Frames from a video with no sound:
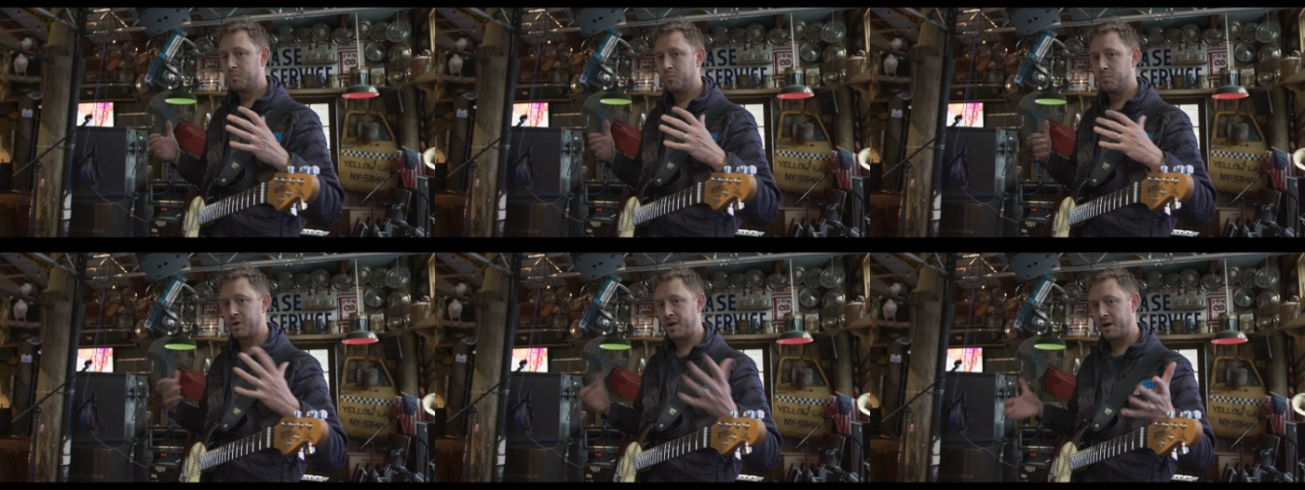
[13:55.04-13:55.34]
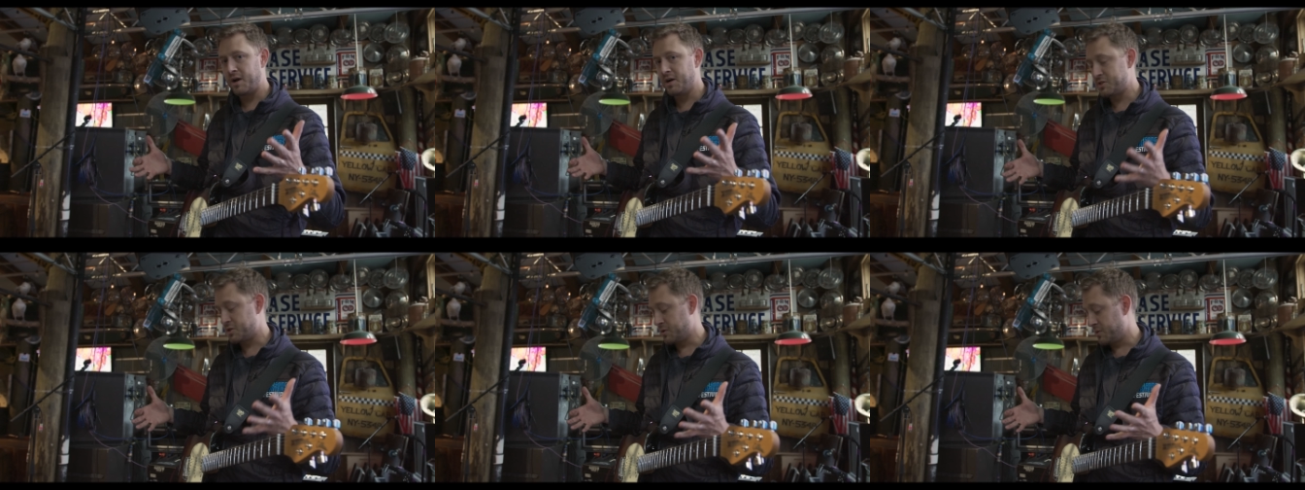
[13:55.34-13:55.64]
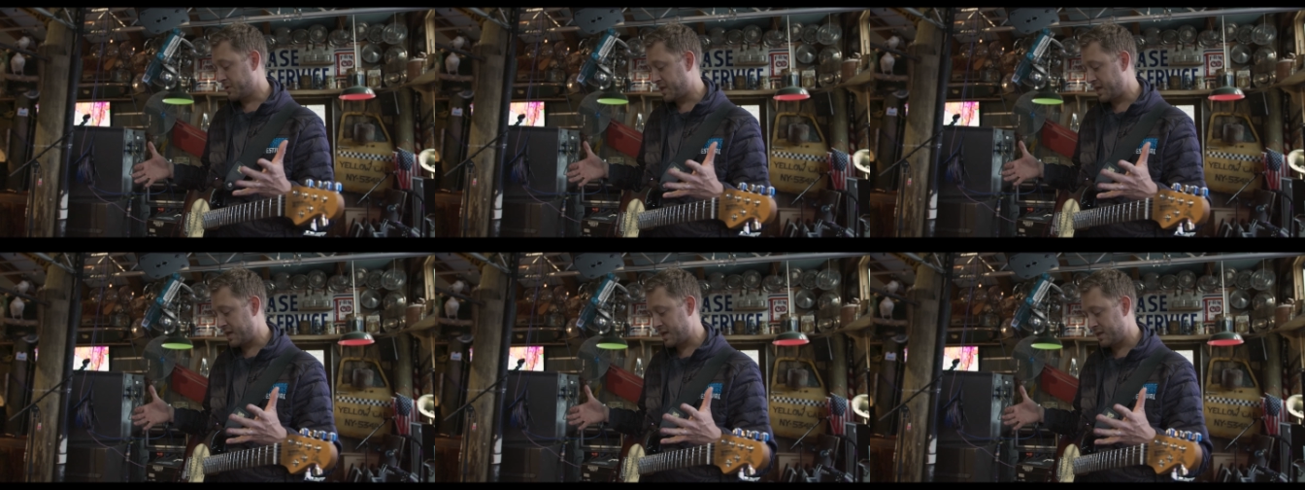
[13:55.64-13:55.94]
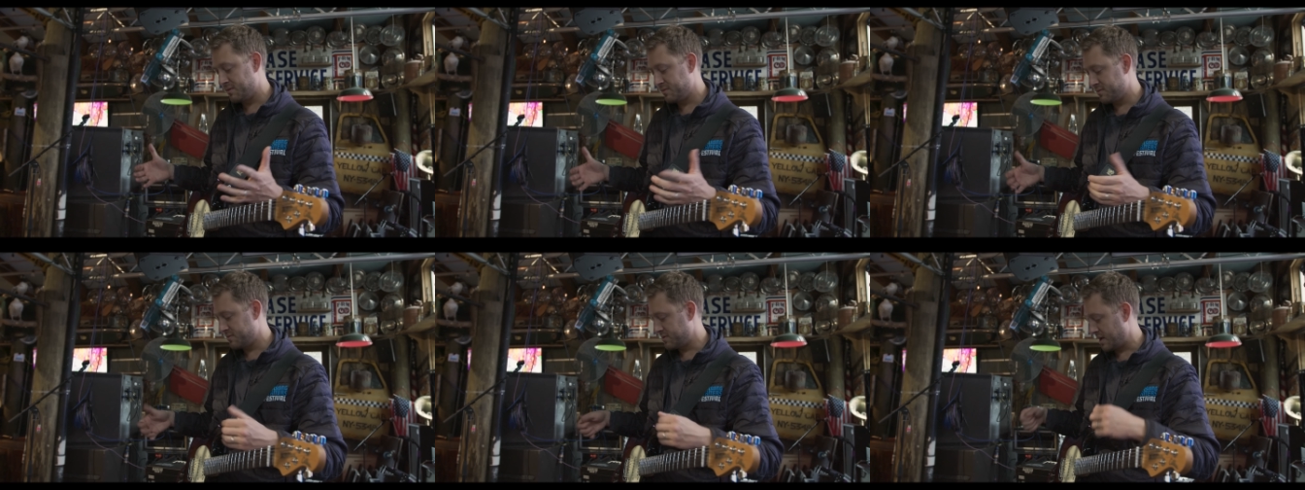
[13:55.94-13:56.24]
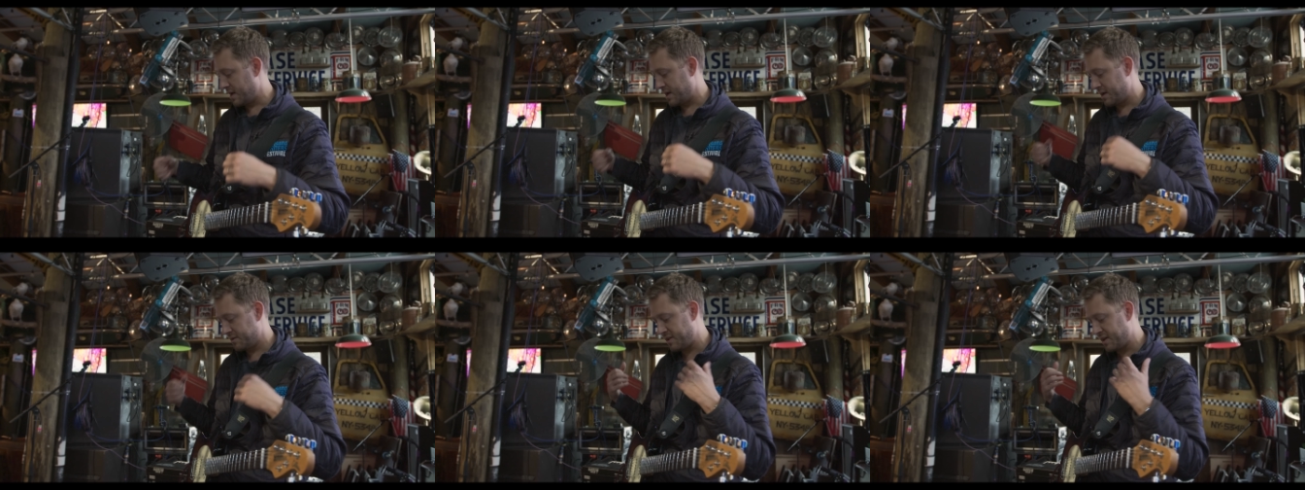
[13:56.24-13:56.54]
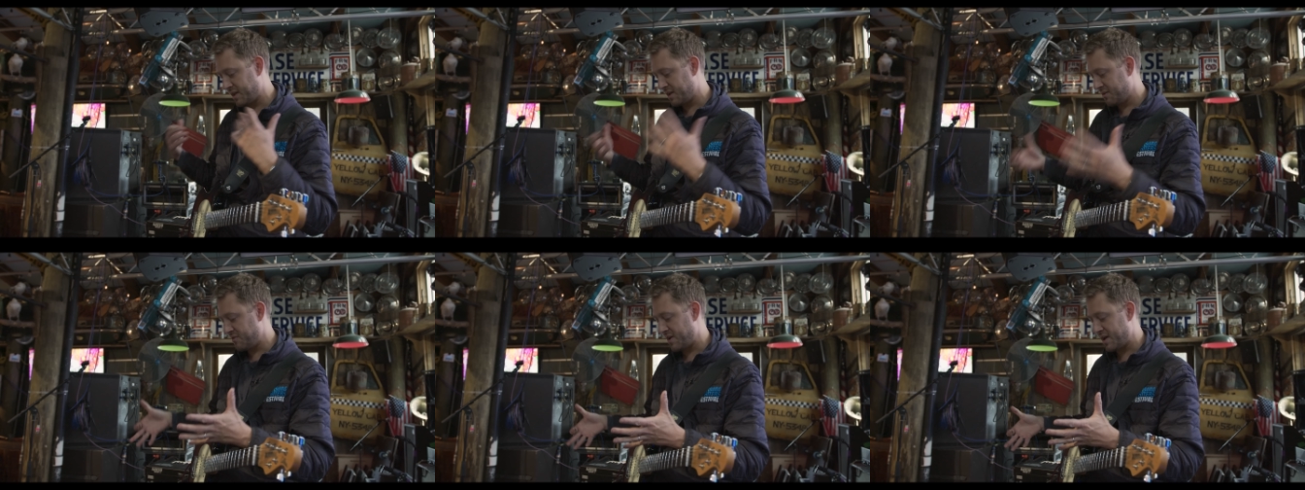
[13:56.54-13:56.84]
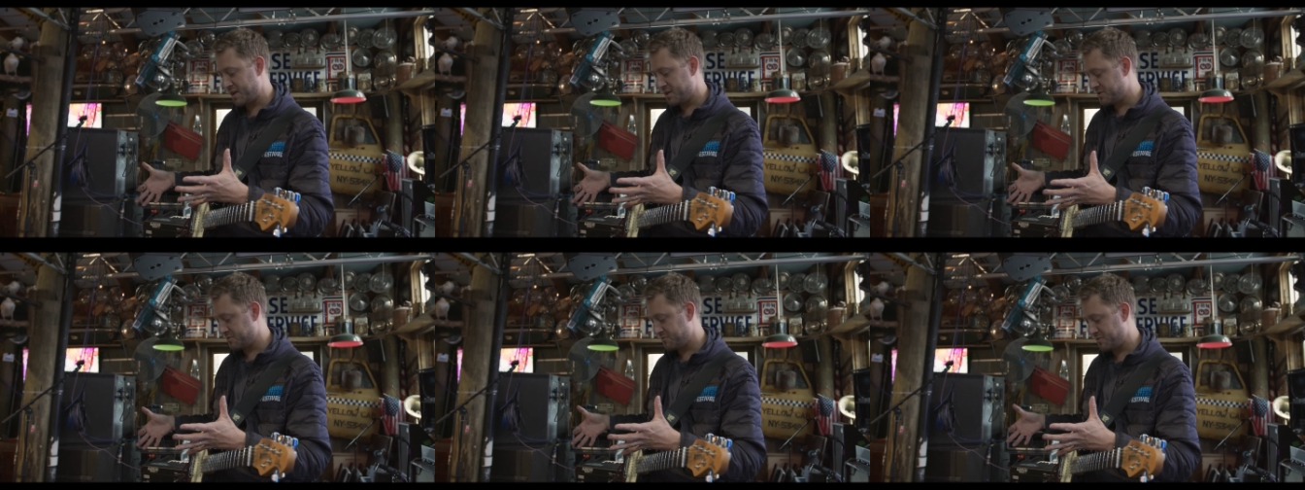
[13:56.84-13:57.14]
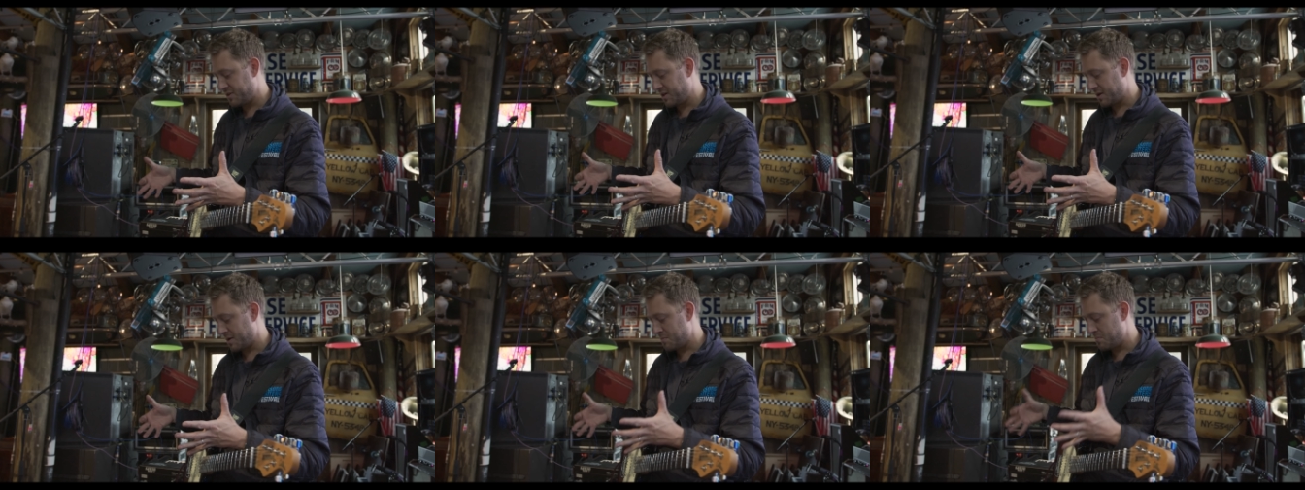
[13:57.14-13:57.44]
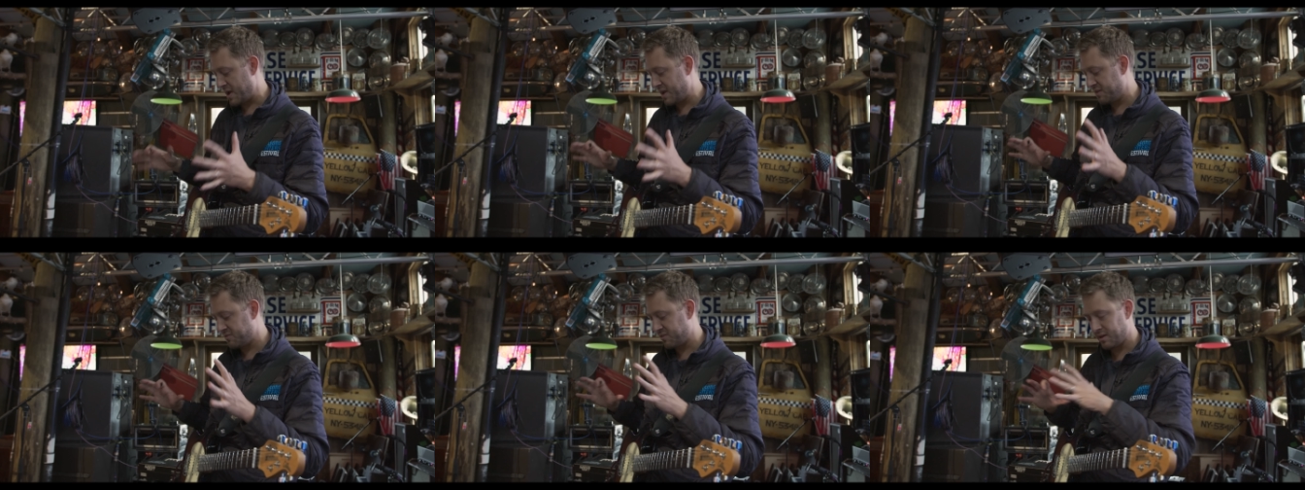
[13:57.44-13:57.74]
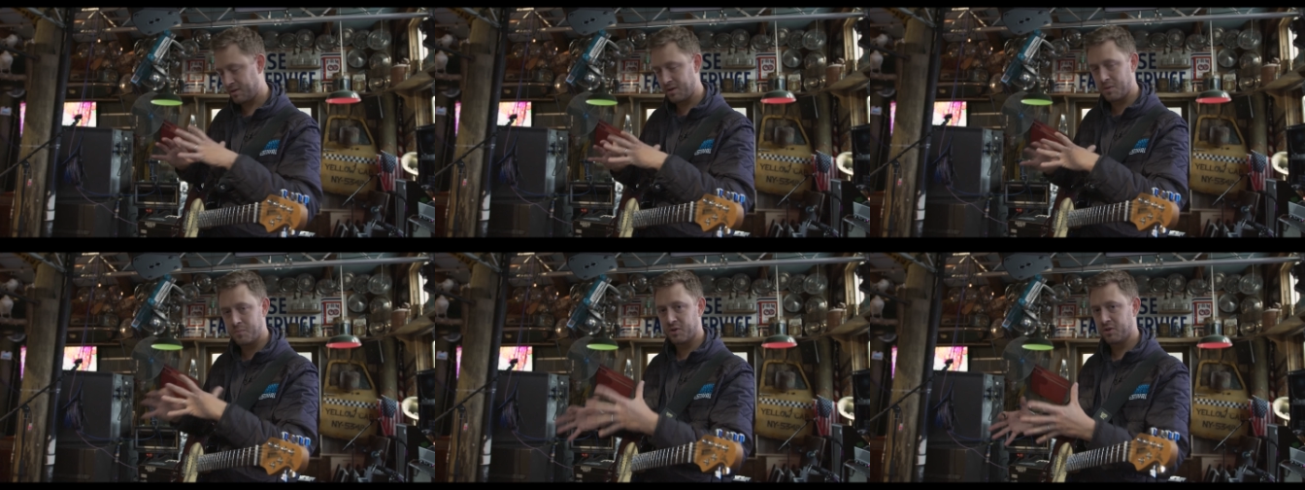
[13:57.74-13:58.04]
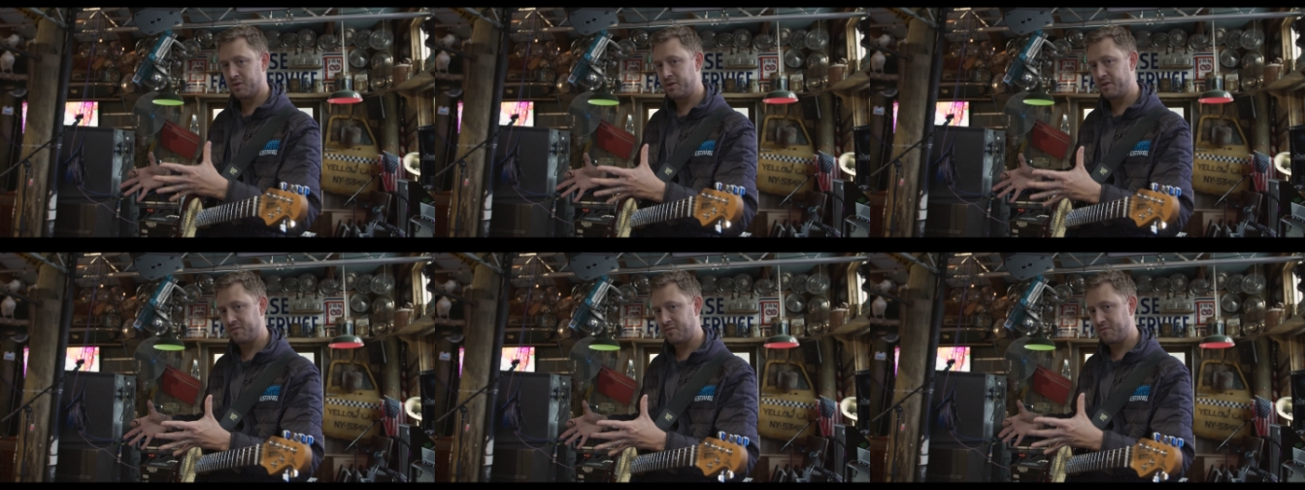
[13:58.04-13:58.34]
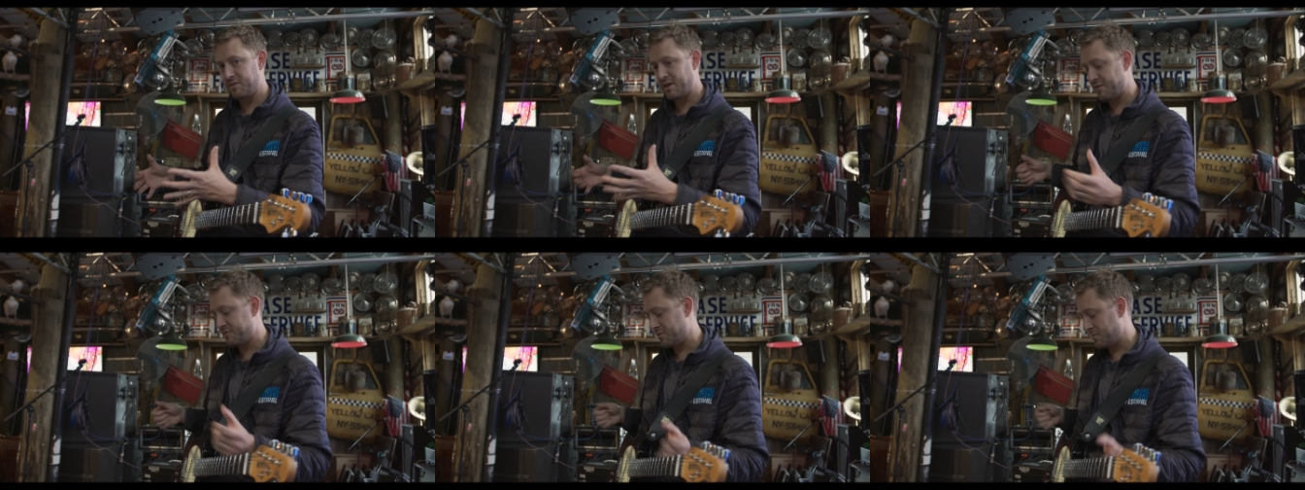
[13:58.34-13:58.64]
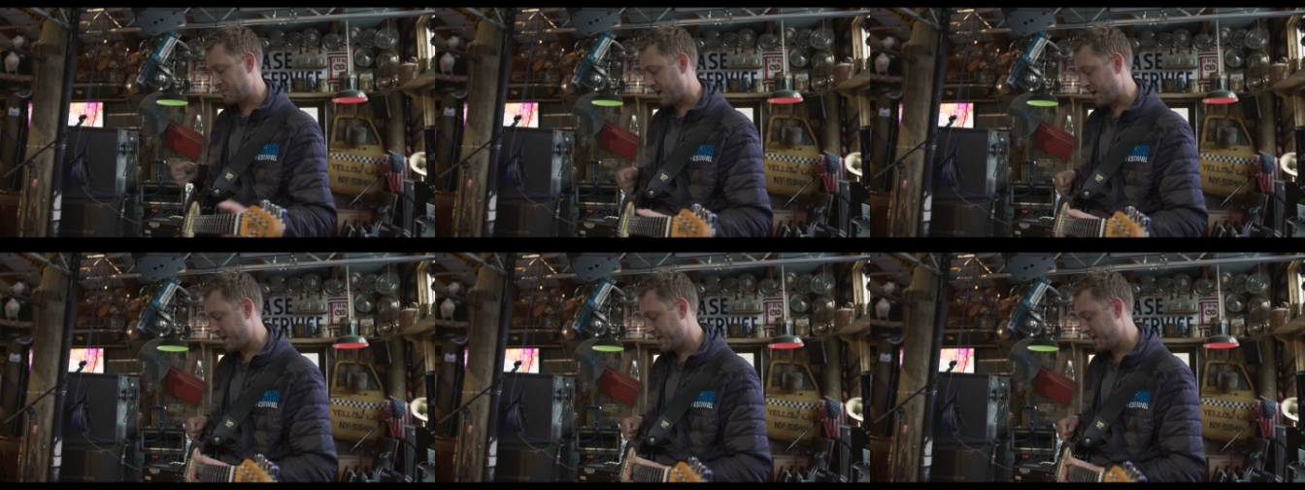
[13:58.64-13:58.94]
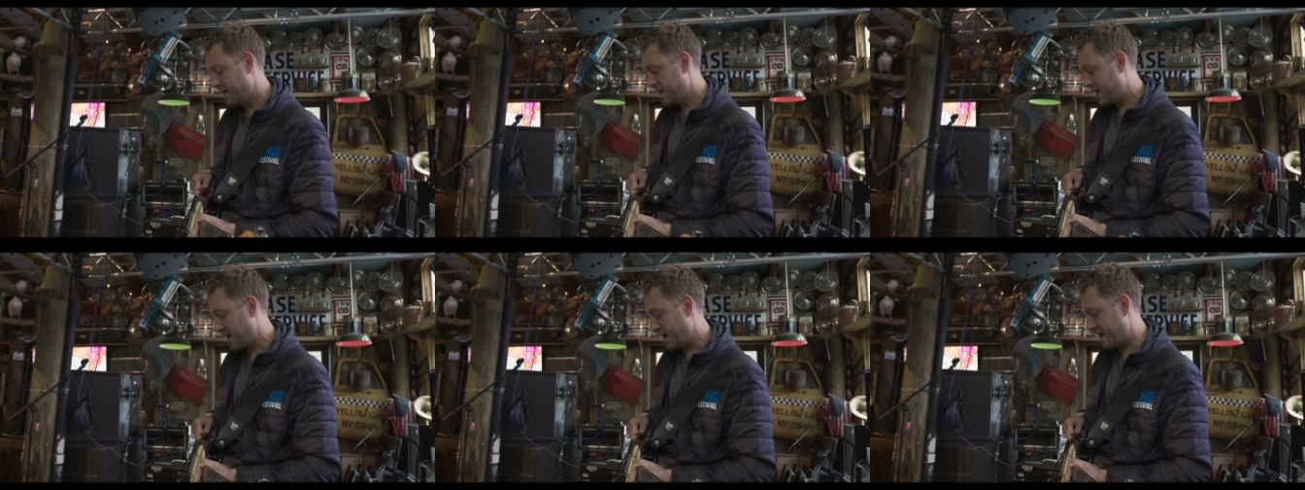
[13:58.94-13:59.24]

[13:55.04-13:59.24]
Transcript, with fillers: but I also, again, uh, taking advantage of the amazing abilities of the FM9,